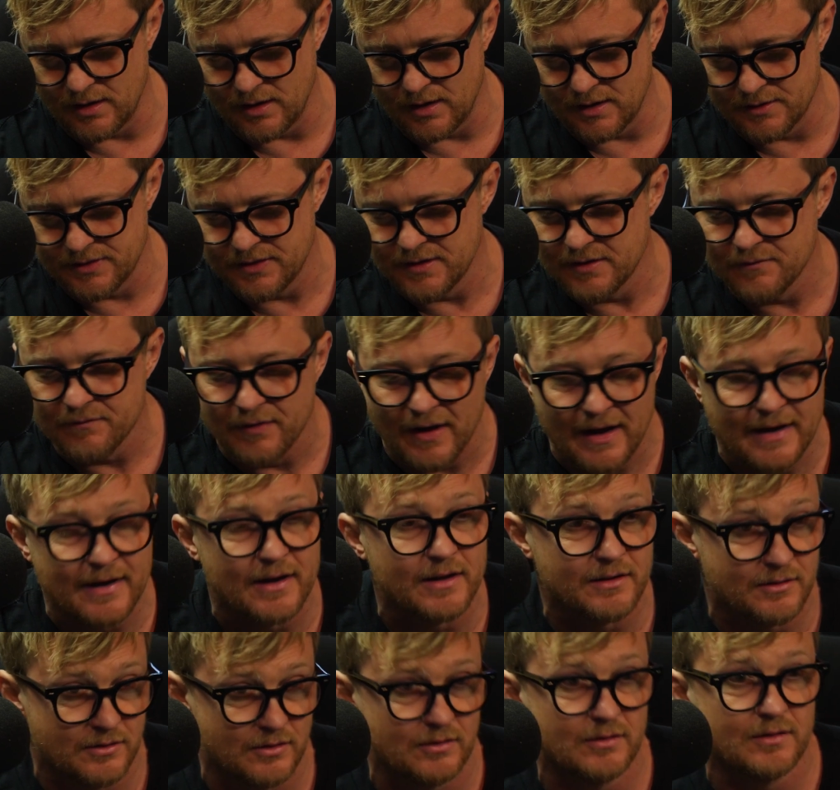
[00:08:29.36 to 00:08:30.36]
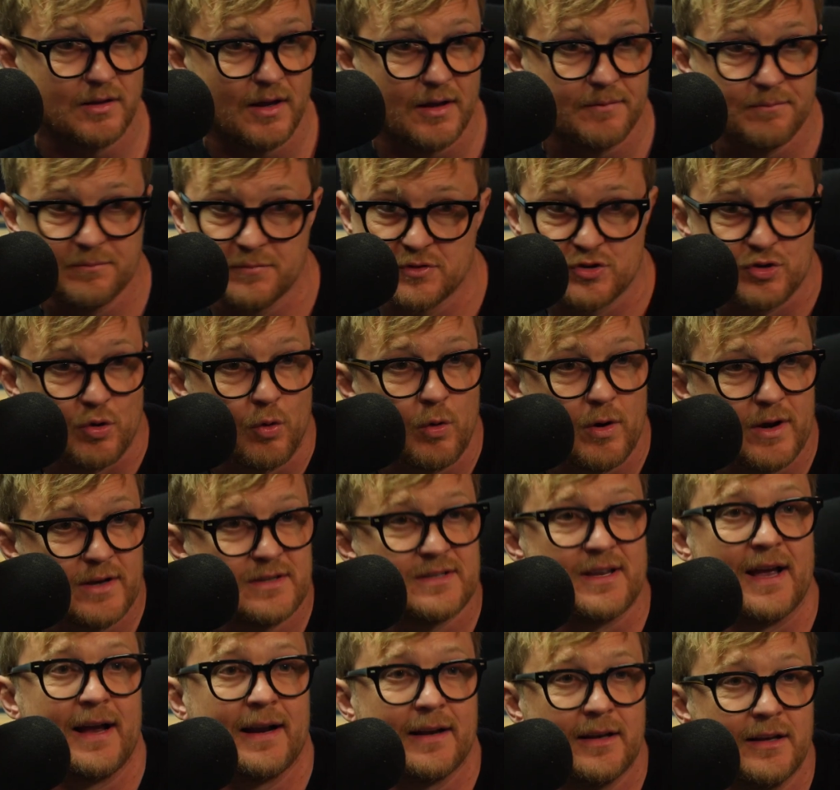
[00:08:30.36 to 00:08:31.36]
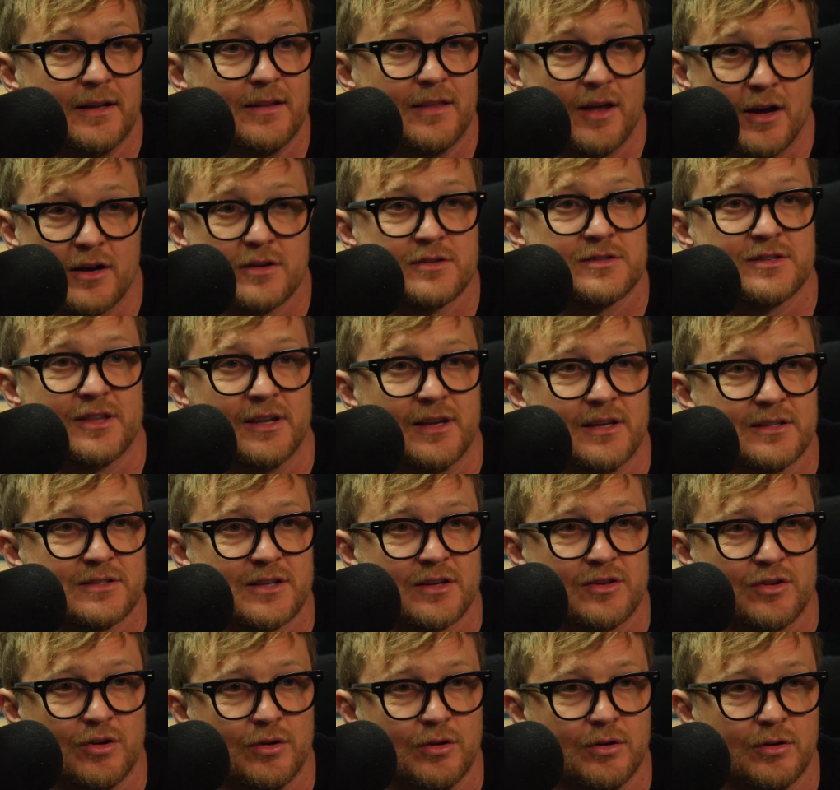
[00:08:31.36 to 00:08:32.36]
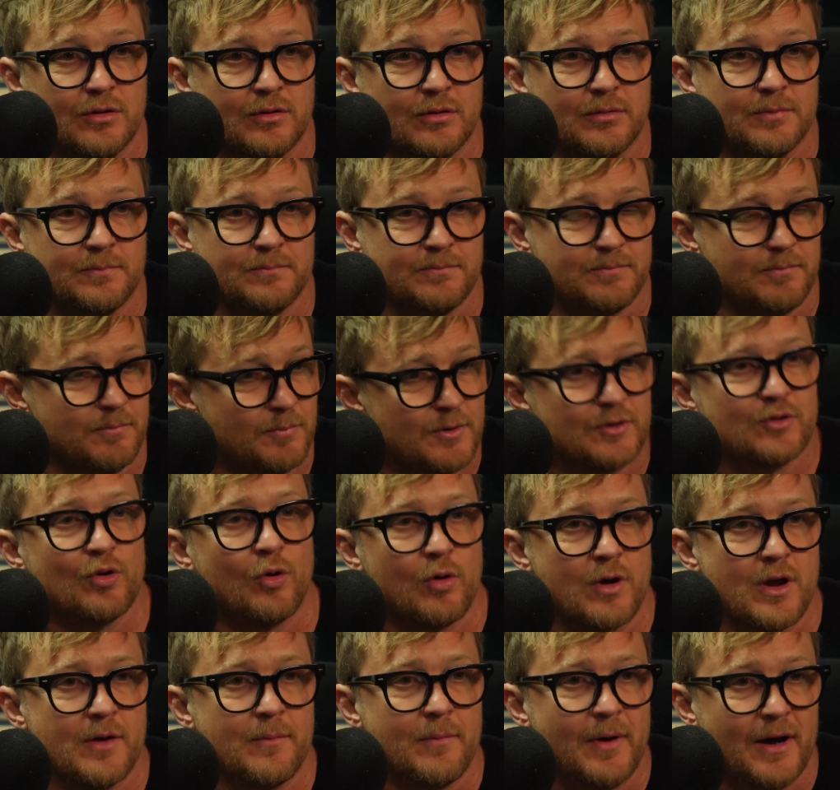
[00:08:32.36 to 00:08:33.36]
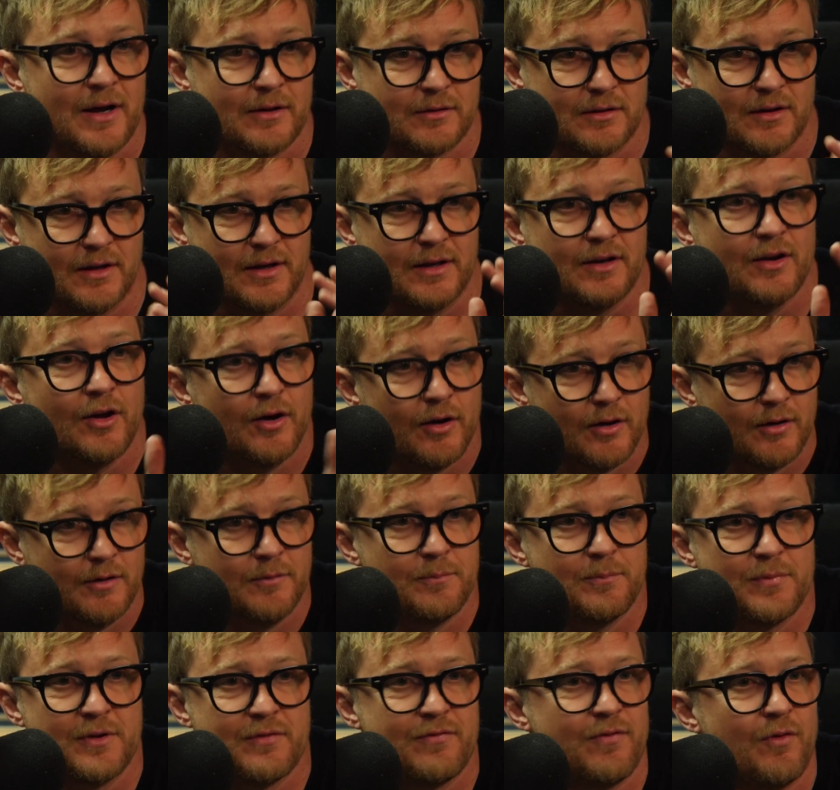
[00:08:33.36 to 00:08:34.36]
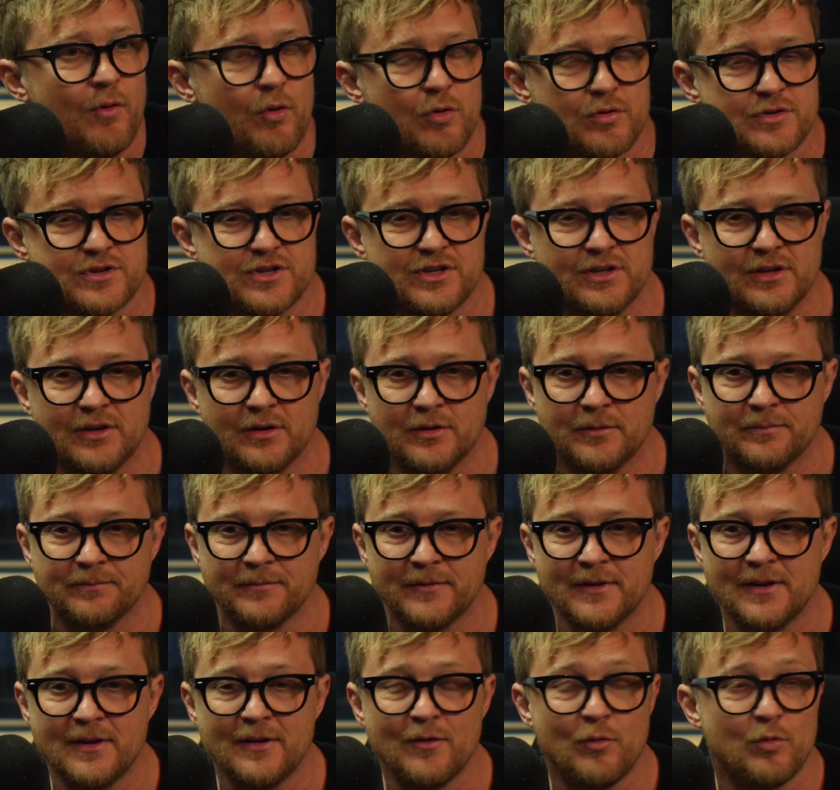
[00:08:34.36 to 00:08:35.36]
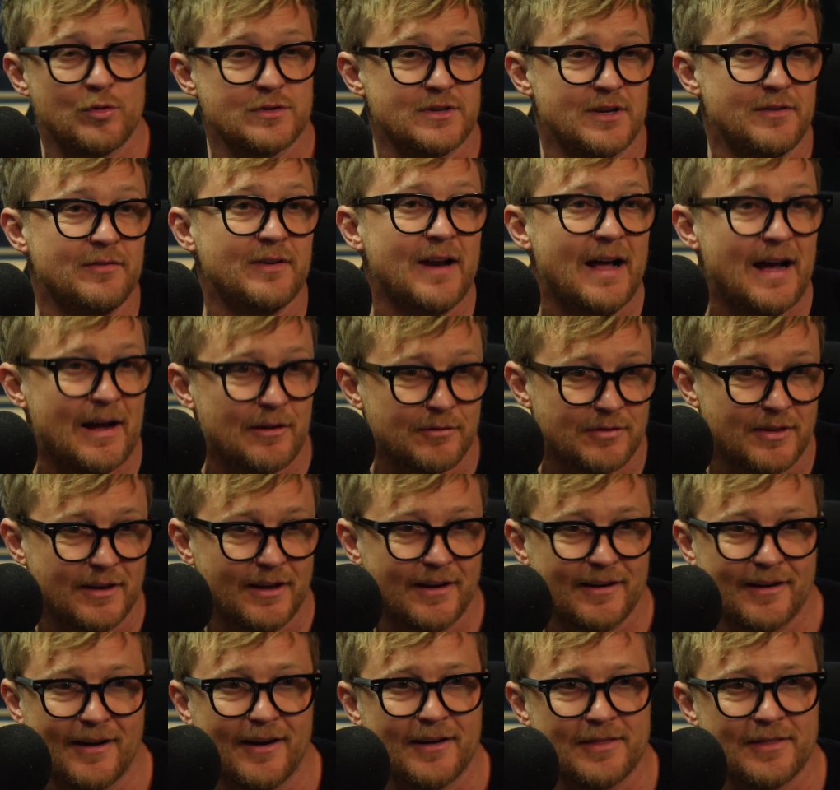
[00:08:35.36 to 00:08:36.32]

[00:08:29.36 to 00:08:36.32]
I think Wynand saw exactly those things that you were talking about in her before she was even out there.